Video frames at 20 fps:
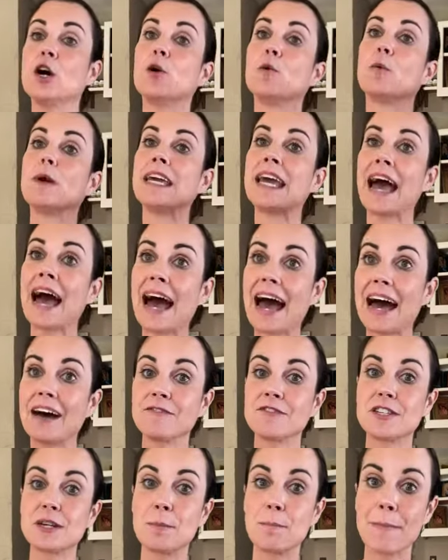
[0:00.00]
We
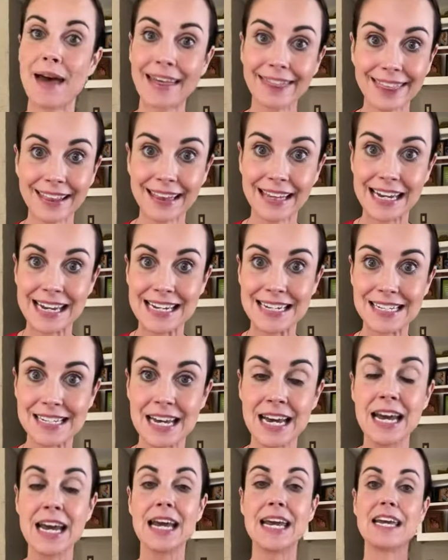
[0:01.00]
have to methylate.
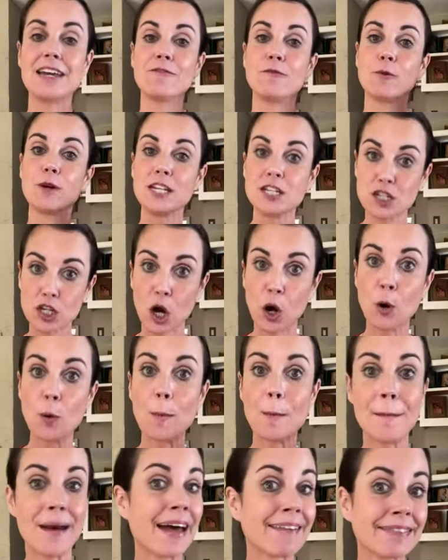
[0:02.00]
If we
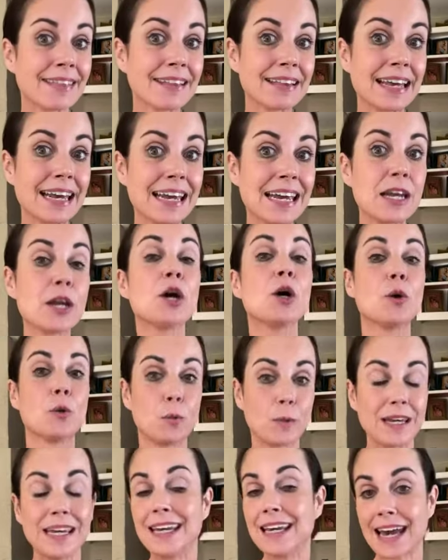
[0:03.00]
don't methylate,
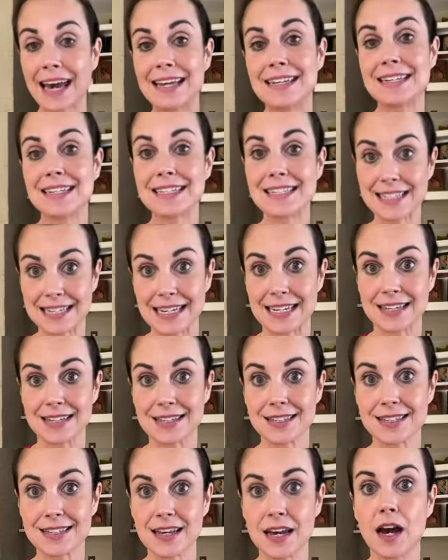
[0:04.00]
we get
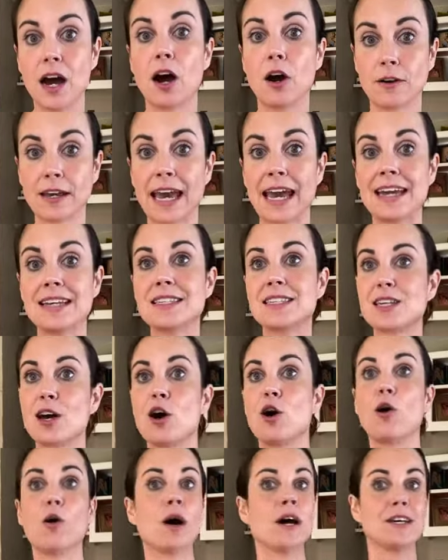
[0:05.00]
disease. Okay,
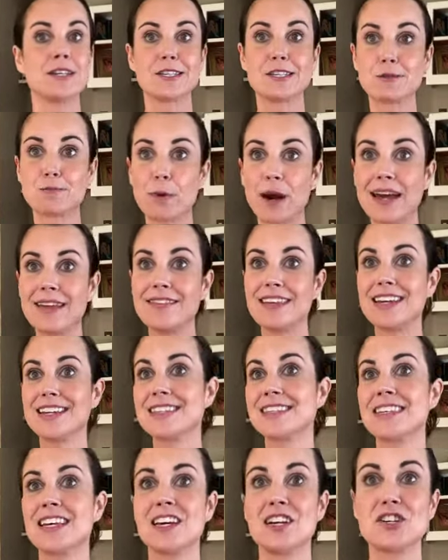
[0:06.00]
so spread
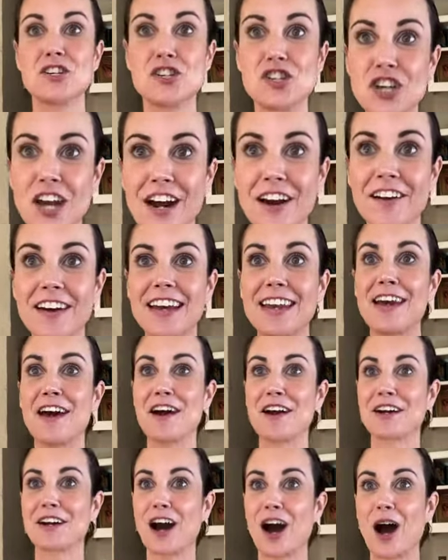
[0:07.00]
this, share it,
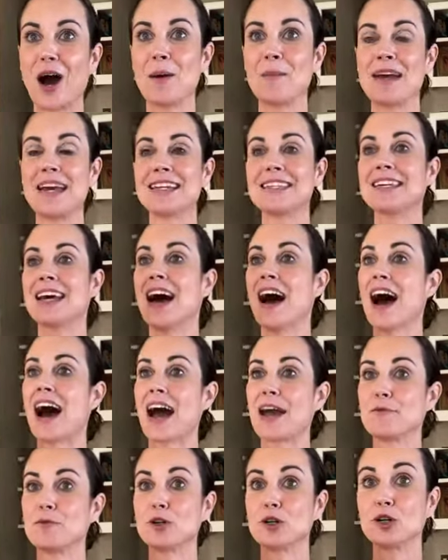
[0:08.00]
comment.
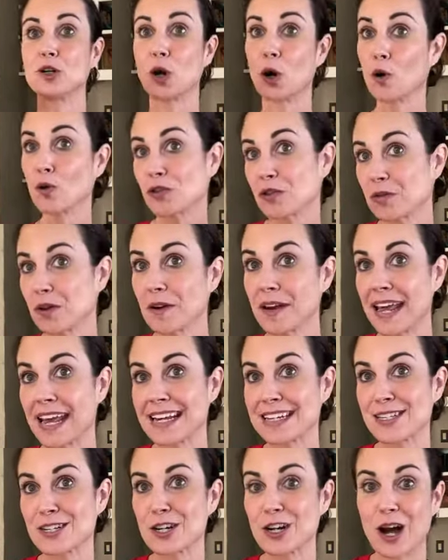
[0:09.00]
I will go through and
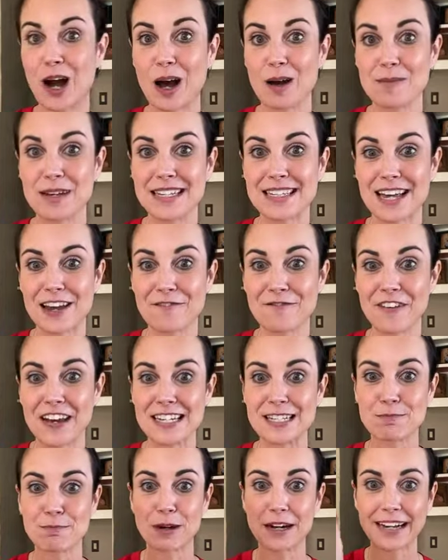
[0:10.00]
answer comments on
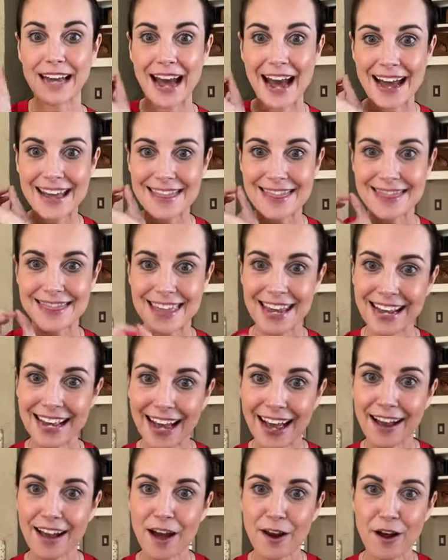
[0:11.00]
Facebook. I think
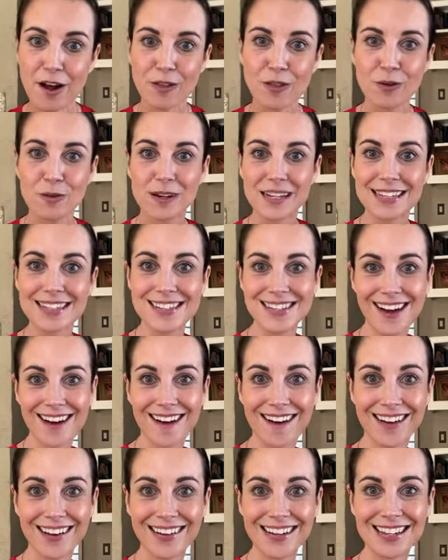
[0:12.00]
I got all the ones
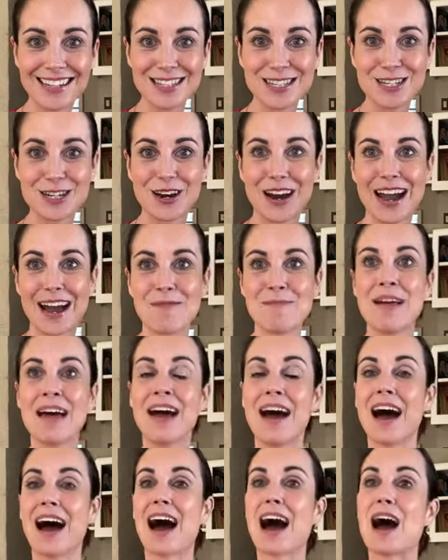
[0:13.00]
on Instagram.
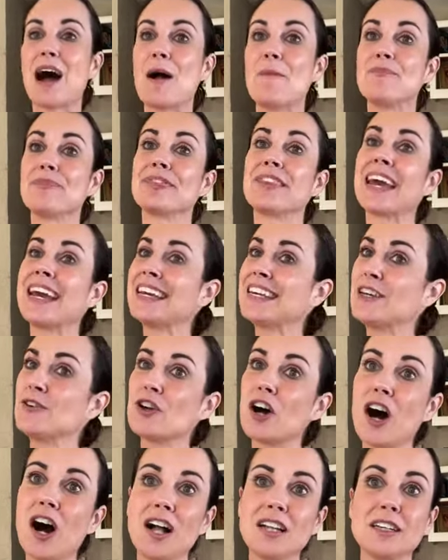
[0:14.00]
Um, thank you
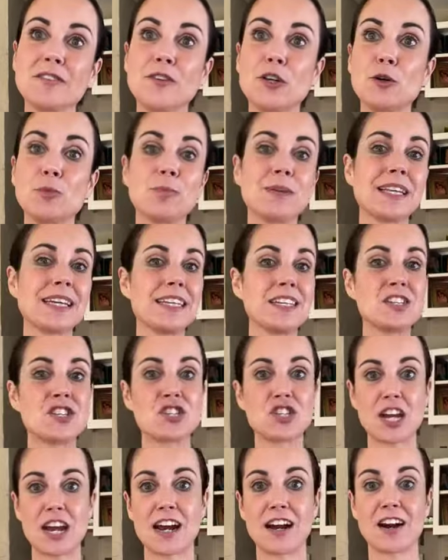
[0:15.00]
to all of you. Please
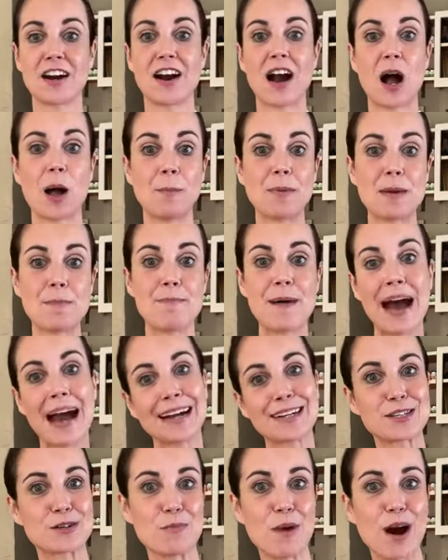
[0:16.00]
share. I'll be
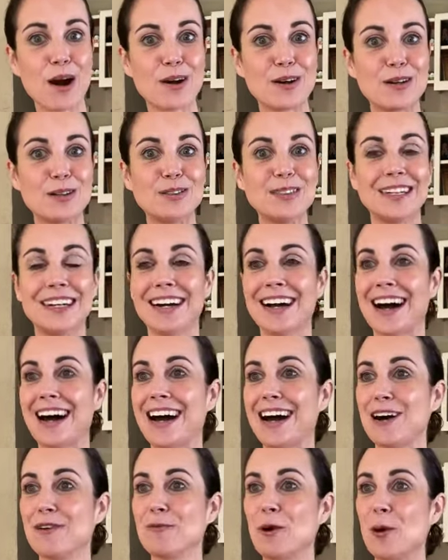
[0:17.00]
back tomorrow.
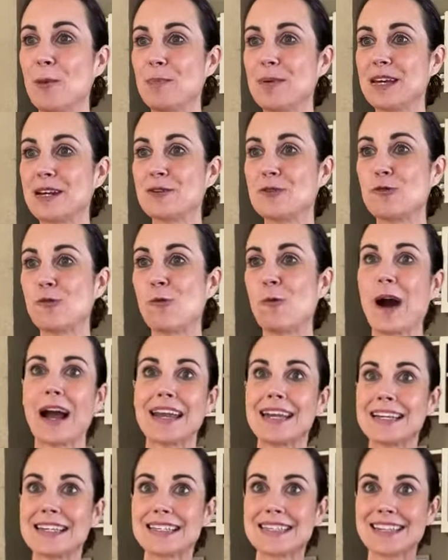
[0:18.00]
Uh, won't be
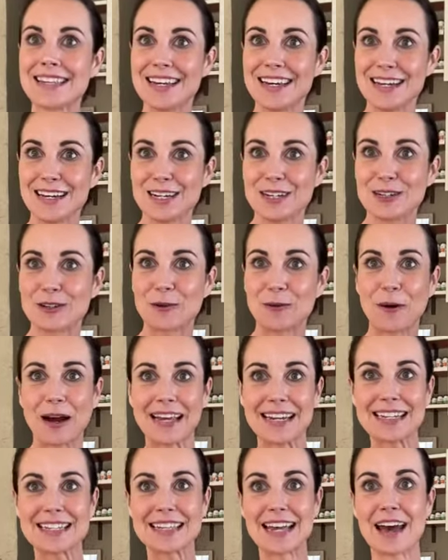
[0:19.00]
quite as
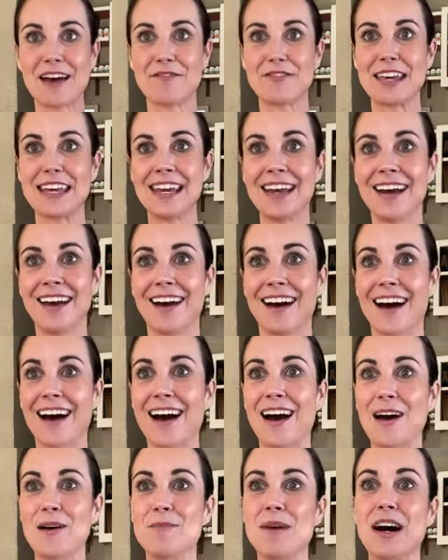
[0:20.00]
quite as heavy
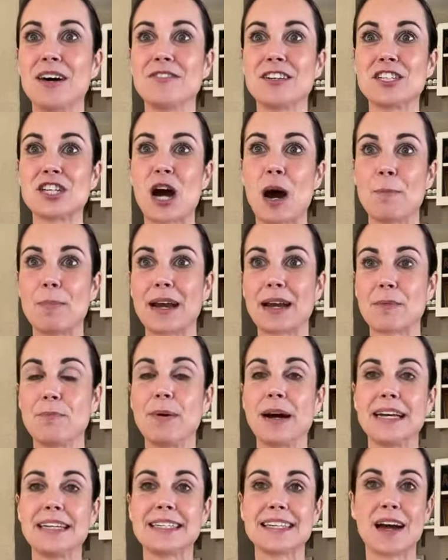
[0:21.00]
um, of a topic,
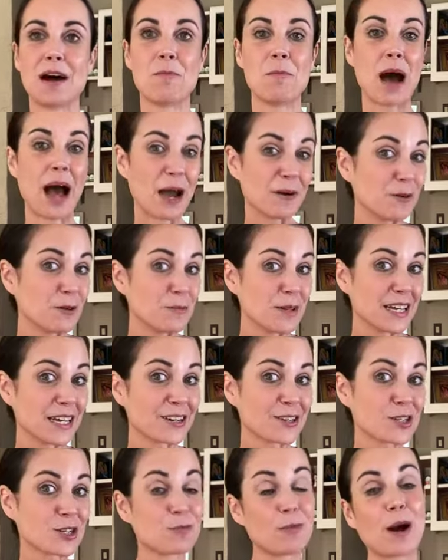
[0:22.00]
but um, I will be
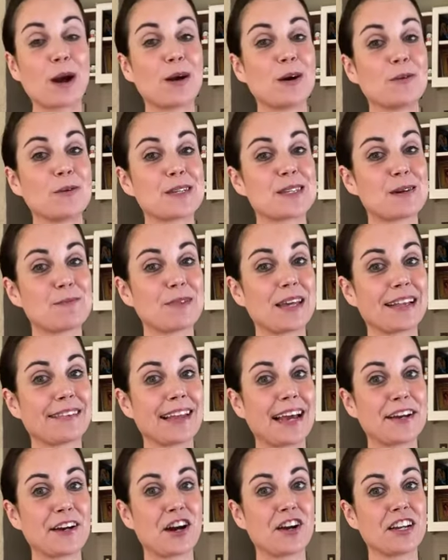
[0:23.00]
here tomorrow with something
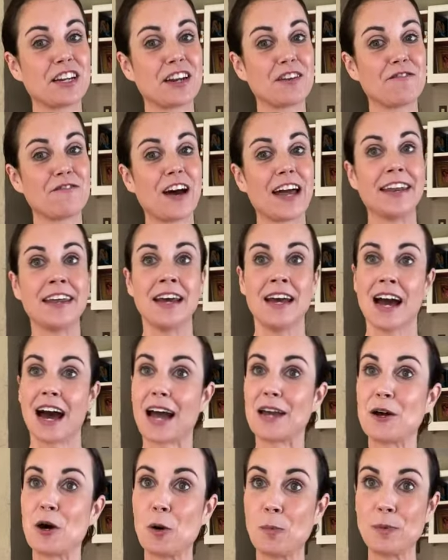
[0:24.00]
lighthearted and fun.
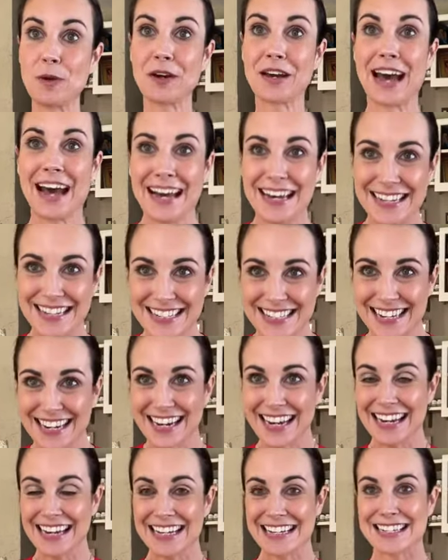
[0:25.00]
I hope you guys
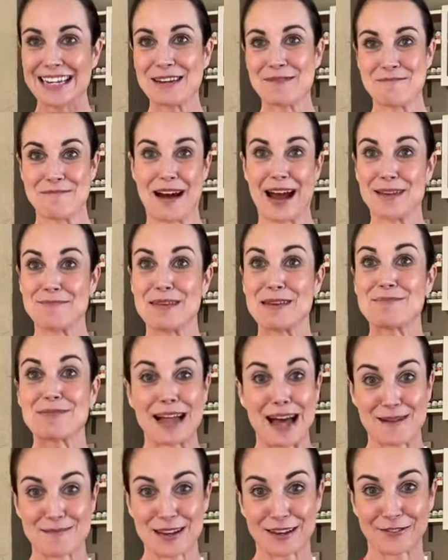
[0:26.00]
didn't mind me
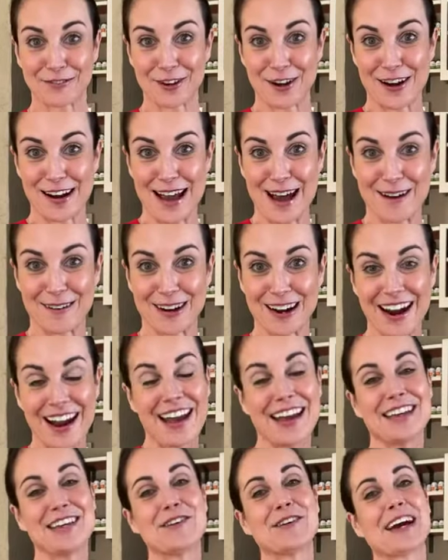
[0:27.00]
blabbing for an hour.
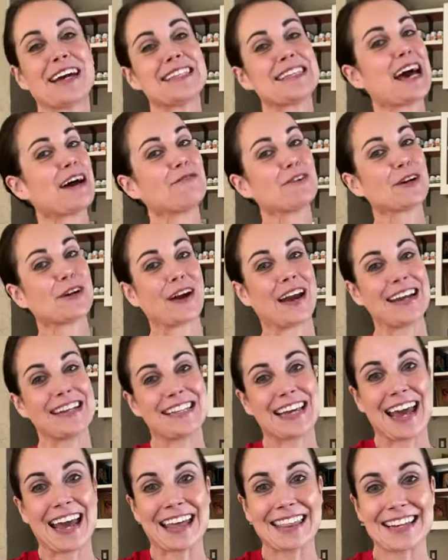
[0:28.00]
You guys have a great
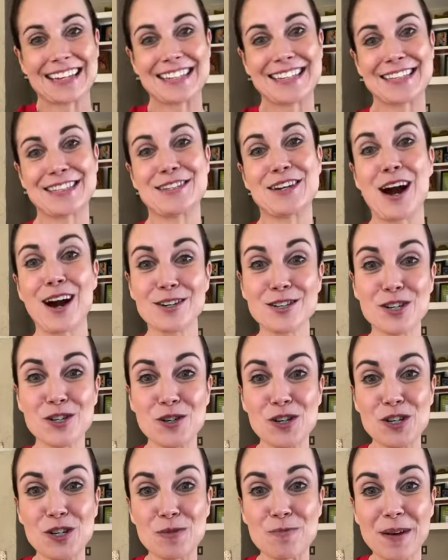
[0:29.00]
day. This is Dr.
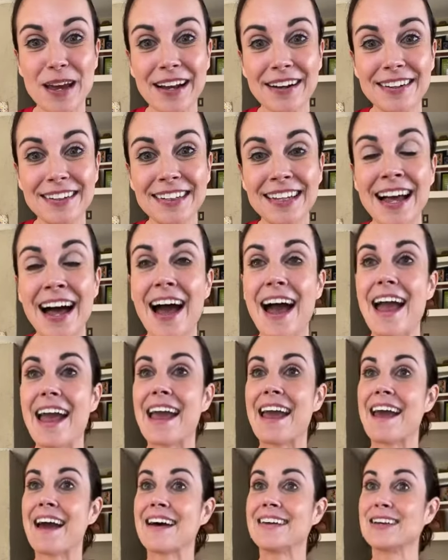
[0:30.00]
Tricia Pingel,
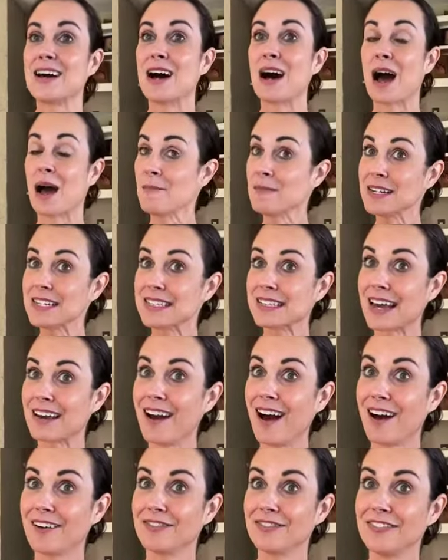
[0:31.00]
and uh, I'm going to sign
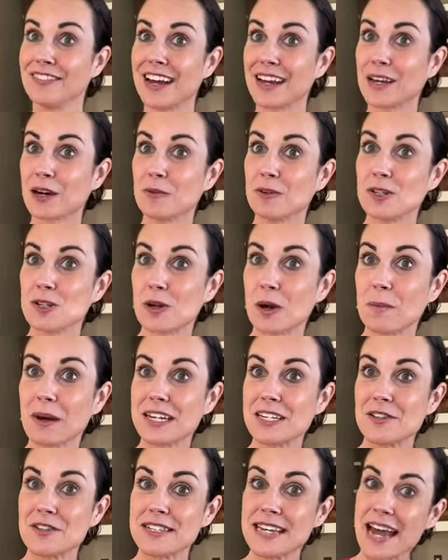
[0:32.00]
off and go enjoy
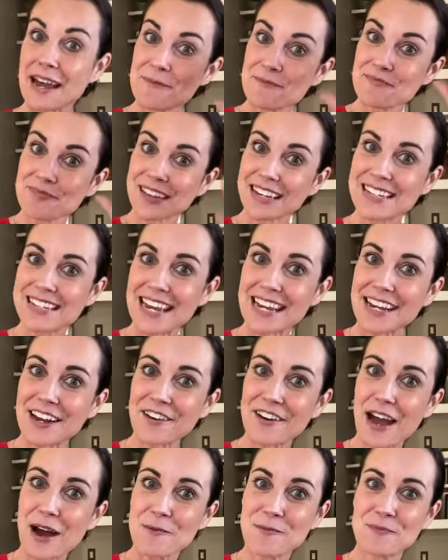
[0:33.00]
my Tuesday. Take
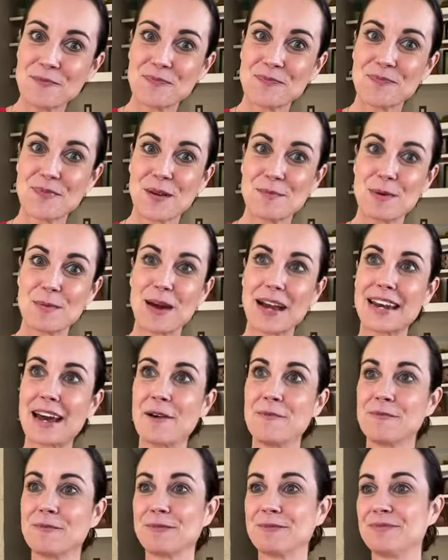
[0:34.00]
care now. Bye-bye now.